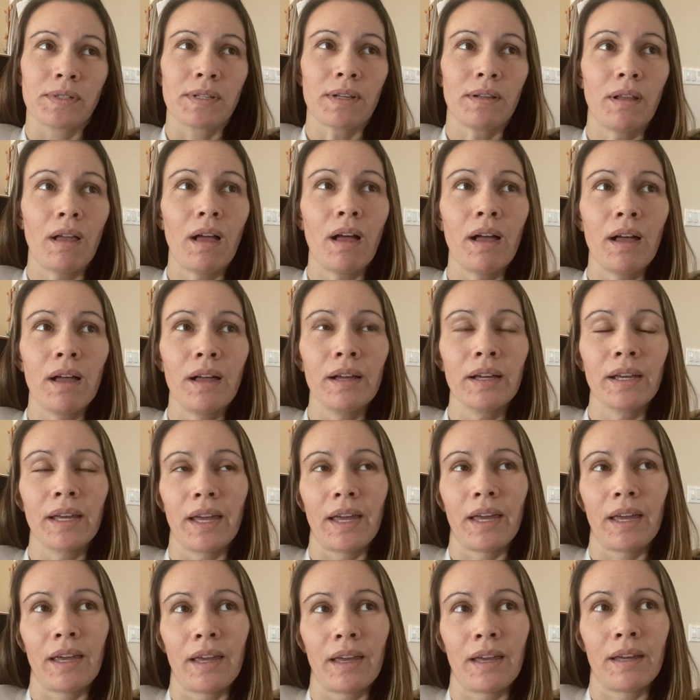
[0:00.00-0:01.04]
along,
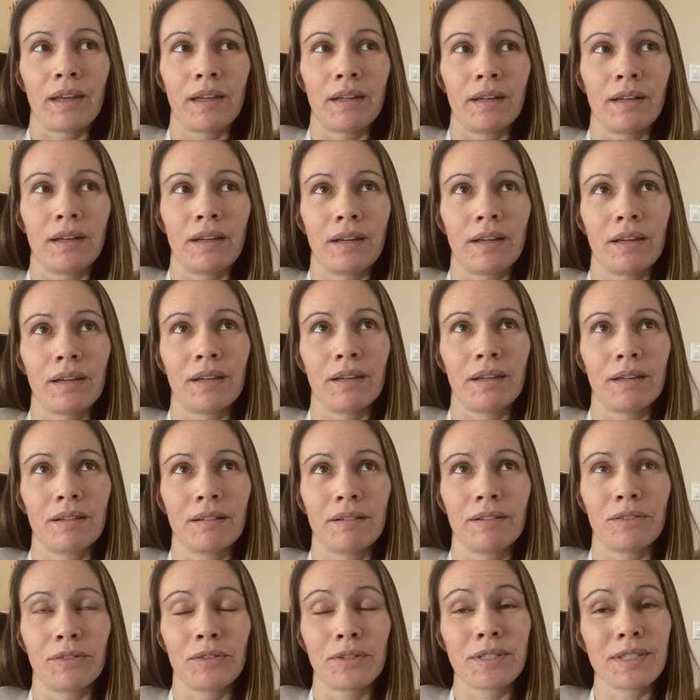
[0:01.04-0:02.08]
and
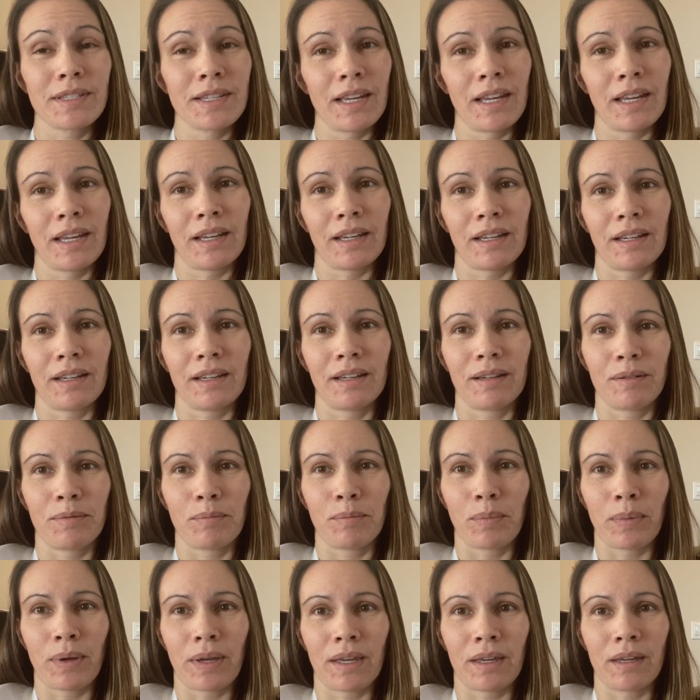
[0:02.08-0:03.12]
we'll see.
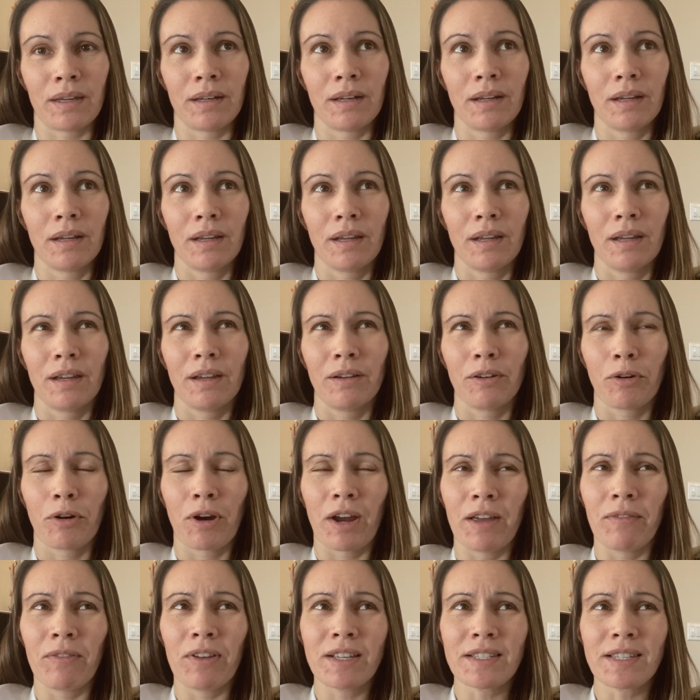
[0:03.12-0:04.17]
But
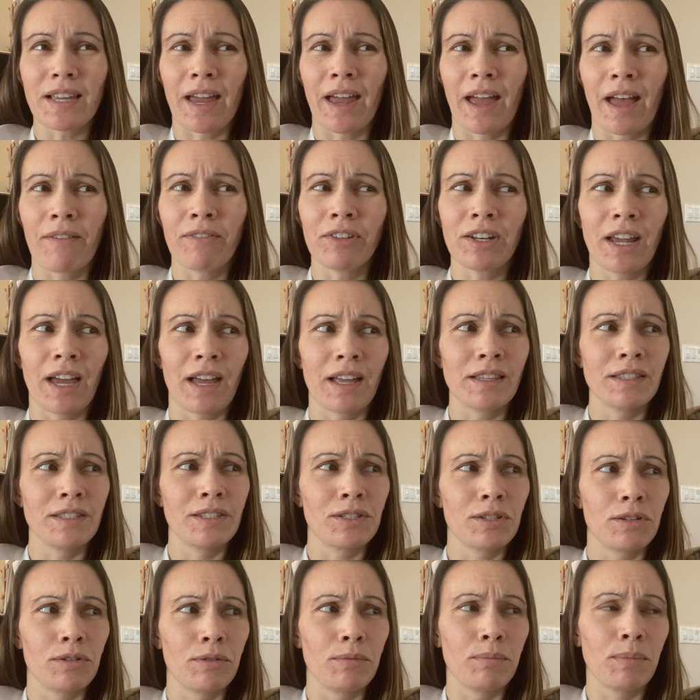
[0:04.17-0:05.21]
cravings, I haven't had
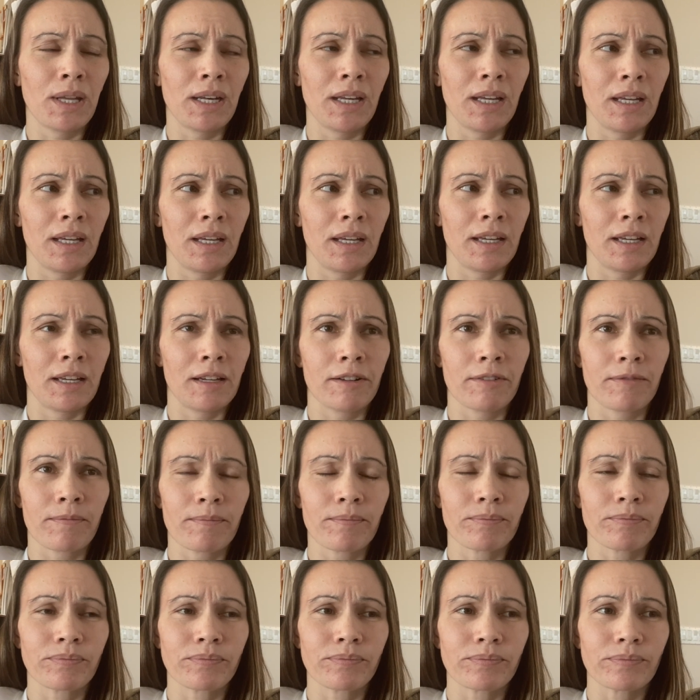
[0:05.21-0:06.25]
too many
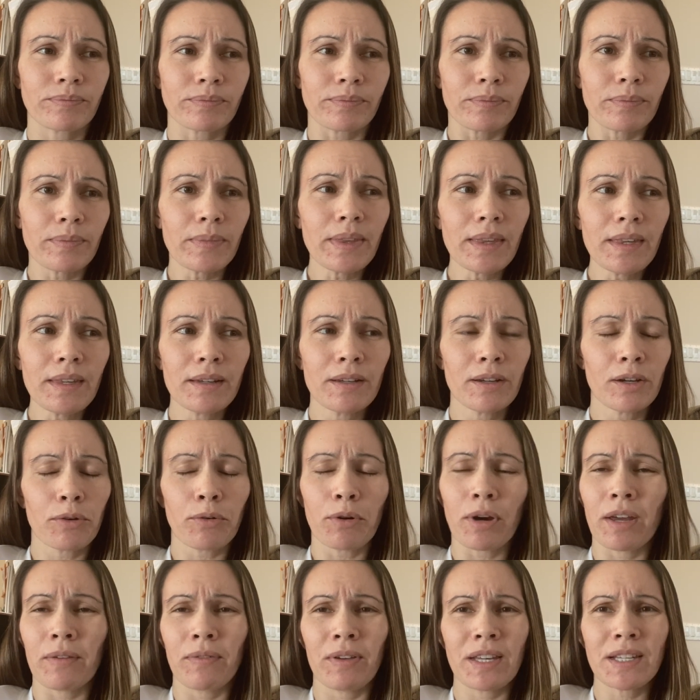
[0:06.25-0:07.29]

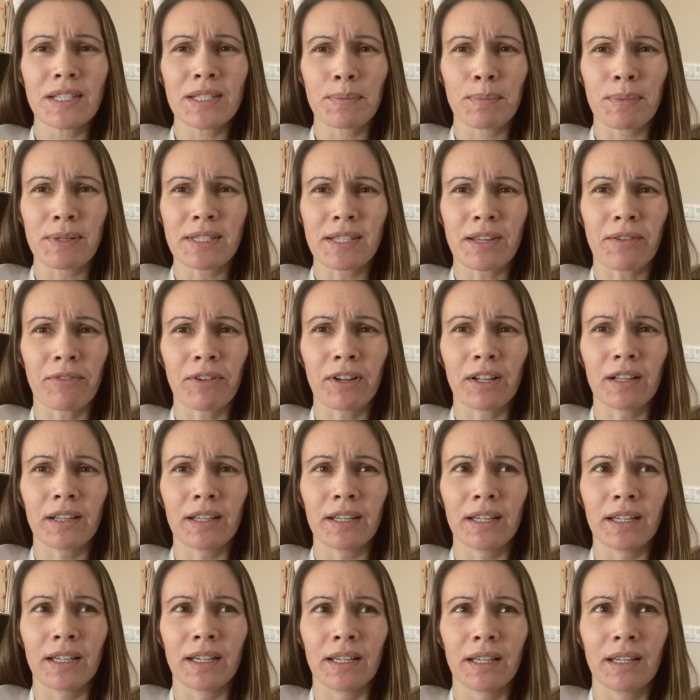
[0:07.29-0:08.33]
cravings
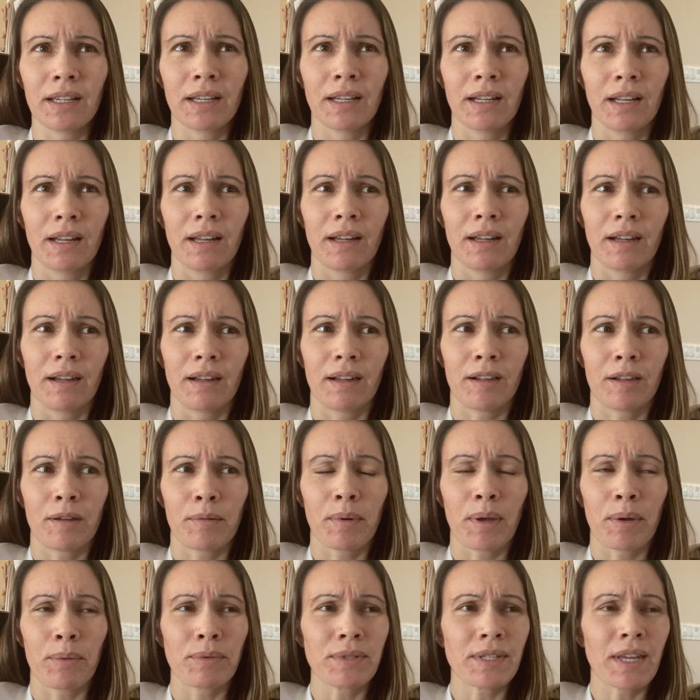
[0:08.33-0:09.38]
specifically.
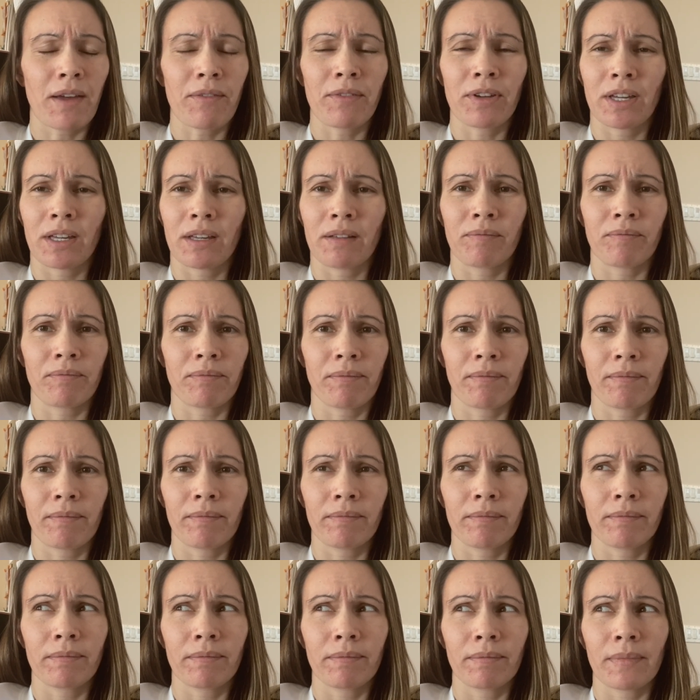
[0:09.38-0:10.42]
I was having
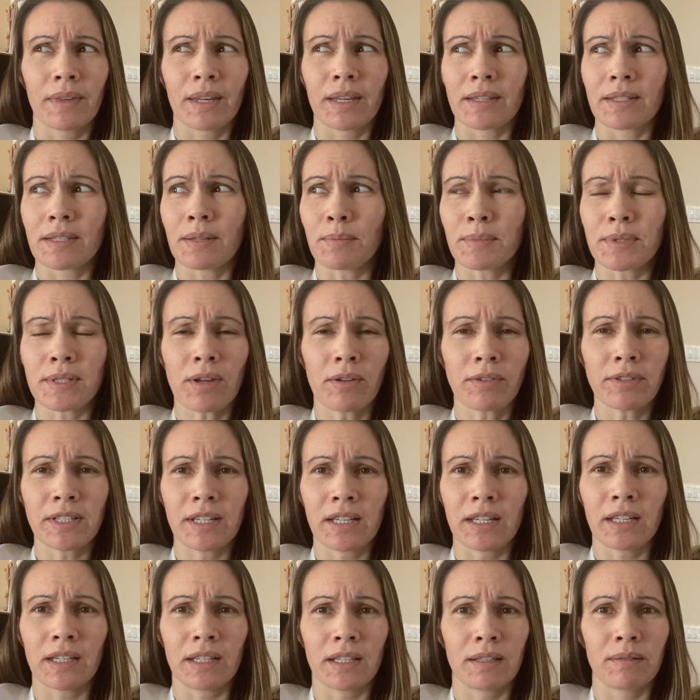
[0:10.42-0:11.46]
some
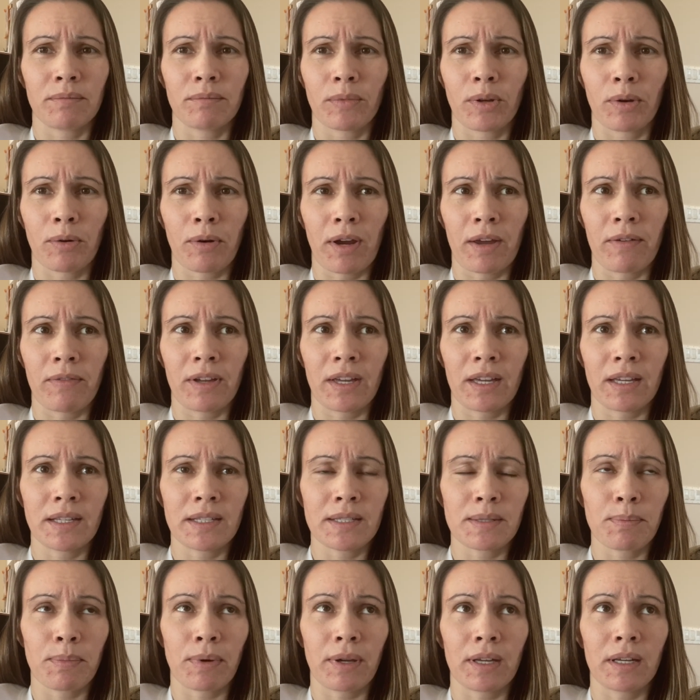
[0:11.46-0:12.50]
salty cravings,
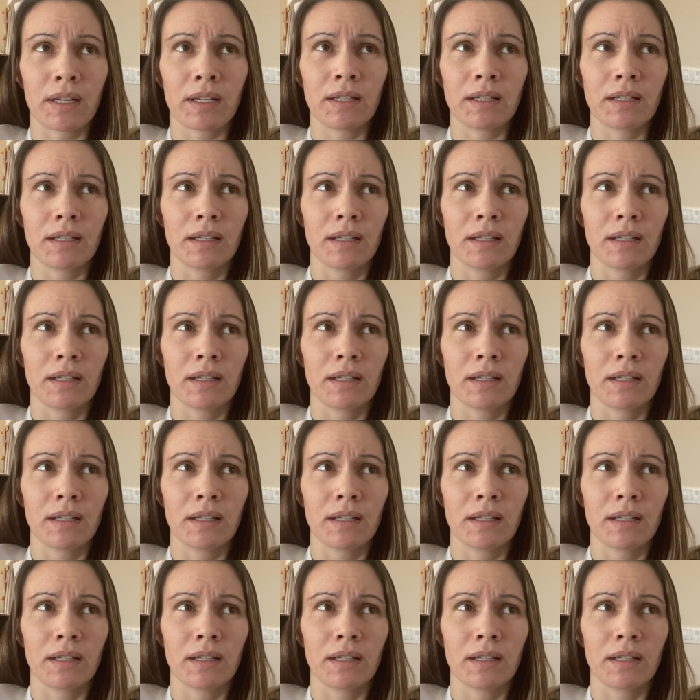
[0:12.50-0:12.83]
but